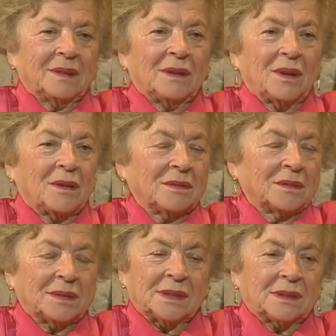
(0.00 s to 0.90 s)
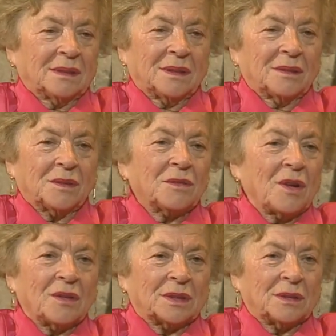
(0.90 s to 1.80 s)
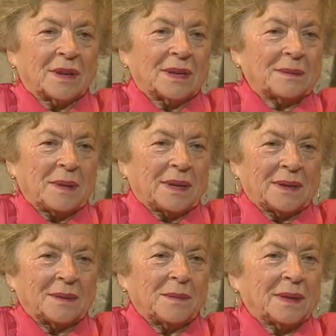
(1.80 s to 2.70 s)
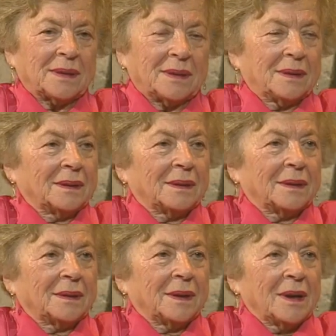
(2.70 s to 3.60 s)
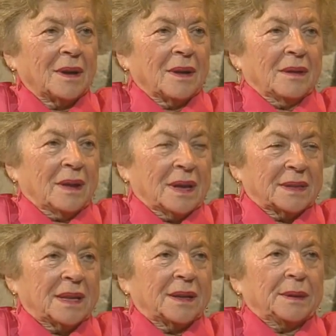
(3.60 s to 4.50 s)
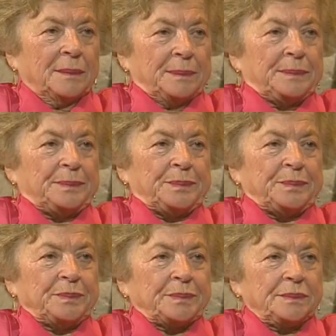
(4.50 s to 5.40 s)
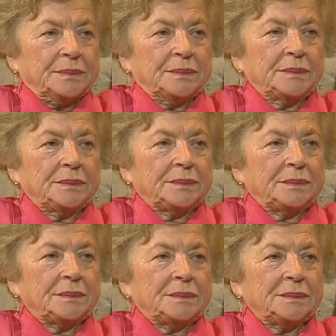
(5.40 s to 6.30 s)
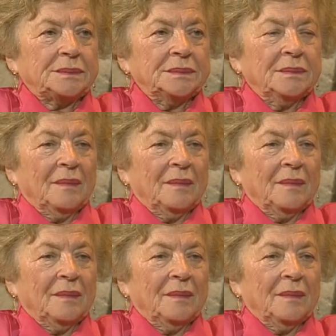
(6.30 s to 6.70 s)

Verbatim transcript: You know, I was too young to get married. But how old were you? eighteen. How long were you married for?